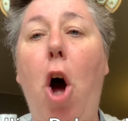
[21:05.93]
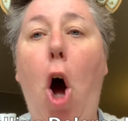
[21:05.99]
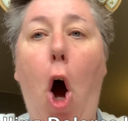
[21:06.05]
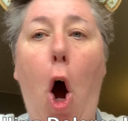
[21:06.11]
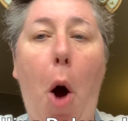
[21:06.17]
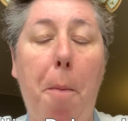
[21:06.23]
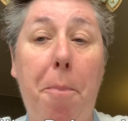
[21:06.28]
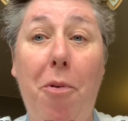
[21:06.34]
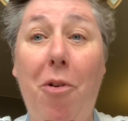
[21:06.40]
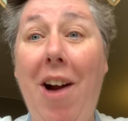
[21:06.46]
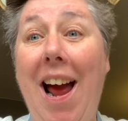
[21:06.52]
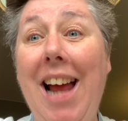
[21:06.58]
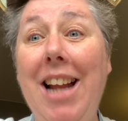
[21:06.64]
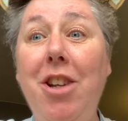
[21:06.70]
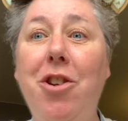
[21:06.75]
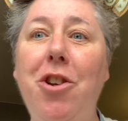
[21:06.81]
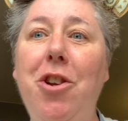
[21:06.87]
our
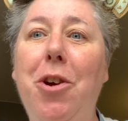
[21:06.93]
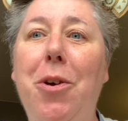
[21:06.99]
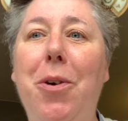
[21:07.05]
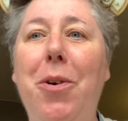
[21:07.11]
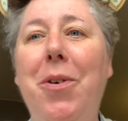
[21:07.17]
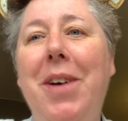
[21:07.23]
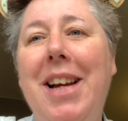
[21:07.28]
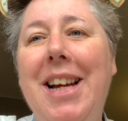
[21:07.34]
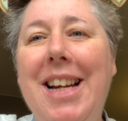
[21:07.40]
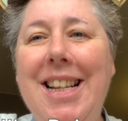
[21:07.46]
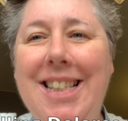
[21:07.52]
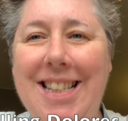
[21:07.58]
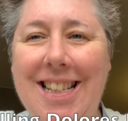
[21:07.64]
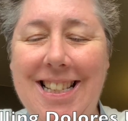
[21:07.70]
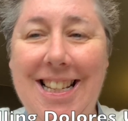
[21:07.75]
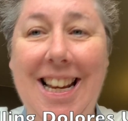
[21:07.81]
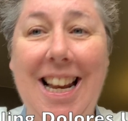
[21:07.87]
brand new
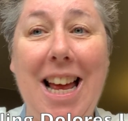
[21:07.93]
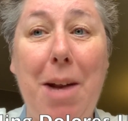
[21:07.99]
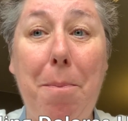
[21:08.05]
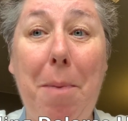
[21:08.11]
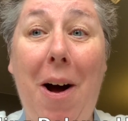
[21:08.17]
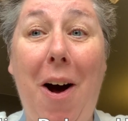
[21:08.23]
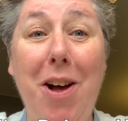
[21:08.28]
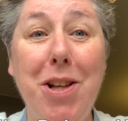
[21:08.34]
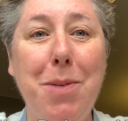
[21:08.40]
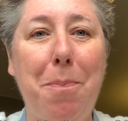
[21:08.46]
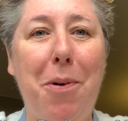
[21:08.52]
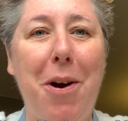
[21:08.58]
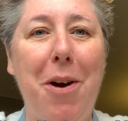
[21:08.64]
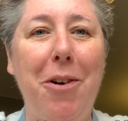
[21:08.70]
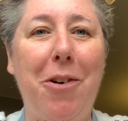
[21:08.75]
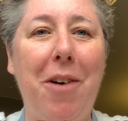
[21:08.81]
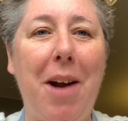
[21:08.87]
Disneyland Pass
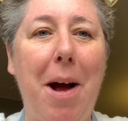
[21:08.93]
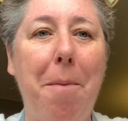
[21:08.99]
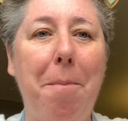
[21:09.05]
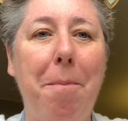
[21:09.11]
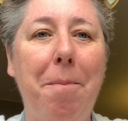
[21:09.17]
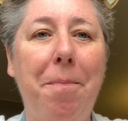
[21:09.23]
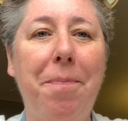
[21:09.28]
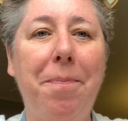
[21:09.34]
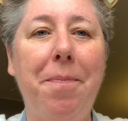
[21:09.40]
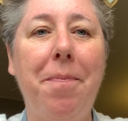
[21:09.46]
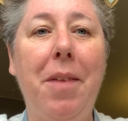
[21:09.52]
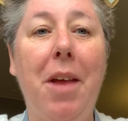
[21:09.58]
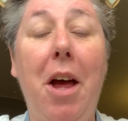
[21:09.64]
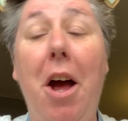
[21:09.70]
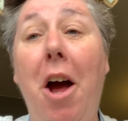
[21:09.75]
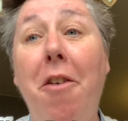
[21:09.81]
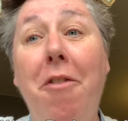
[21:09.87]
programme,
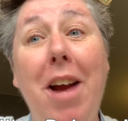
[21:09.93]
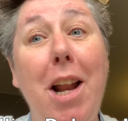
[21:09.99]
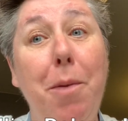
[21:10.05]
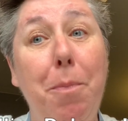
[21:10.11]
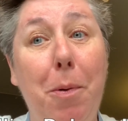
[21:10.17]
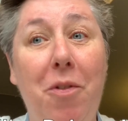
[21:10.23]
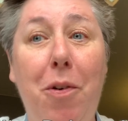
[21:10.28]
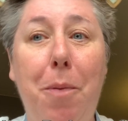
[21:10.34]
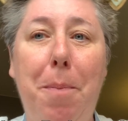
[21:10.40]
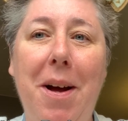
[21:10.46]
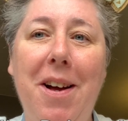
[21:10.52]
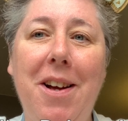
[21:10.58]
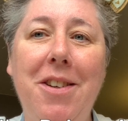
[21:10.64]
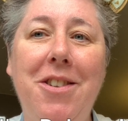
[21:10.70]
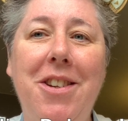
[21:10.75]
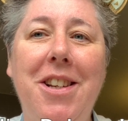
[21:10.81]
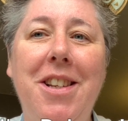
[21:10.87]
available for
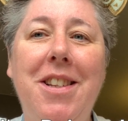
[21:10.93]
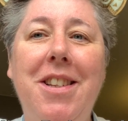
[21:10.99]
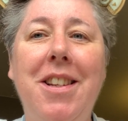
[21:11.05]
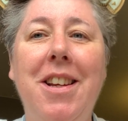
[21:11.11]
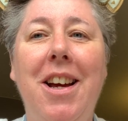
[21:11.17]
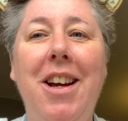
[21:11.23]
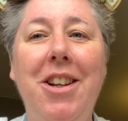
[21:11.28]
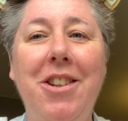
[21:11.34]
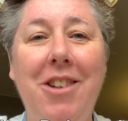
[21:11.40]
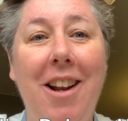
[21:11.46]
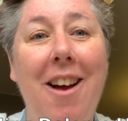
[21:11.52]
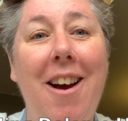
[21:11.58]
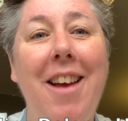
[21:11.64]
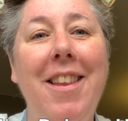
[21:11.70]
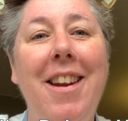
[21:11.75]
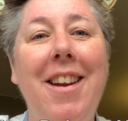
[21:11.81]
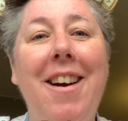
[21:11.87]
purchase
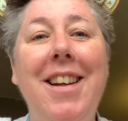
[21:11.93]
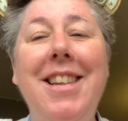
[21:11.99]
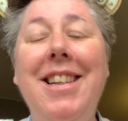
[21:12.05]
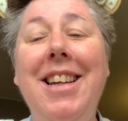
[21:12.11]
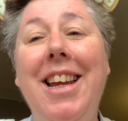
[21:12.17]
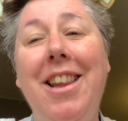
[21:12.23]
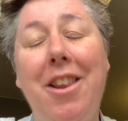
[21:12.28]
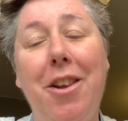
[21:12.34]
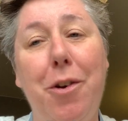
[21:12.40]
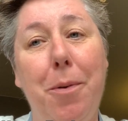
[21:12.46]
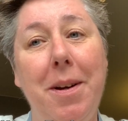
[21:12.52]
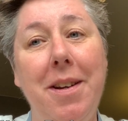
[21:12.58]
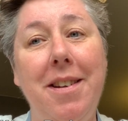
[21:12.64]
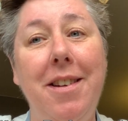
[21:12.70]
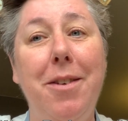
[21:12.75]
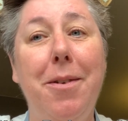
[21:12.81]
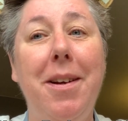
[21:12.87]
July the 19th,
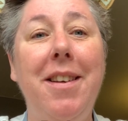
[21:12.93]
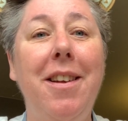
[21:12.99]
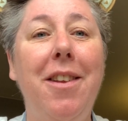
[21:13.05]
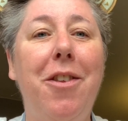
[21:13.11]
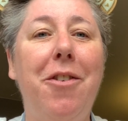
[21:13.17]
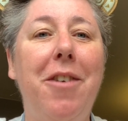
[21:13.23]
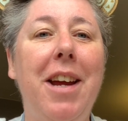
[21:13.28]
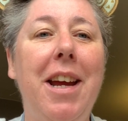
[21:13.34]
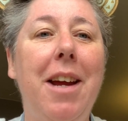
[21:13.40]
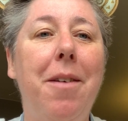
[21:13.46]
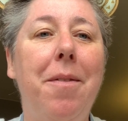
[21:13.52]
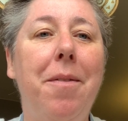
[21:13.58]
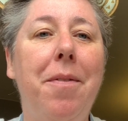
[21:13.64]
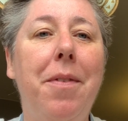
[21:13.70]
2023.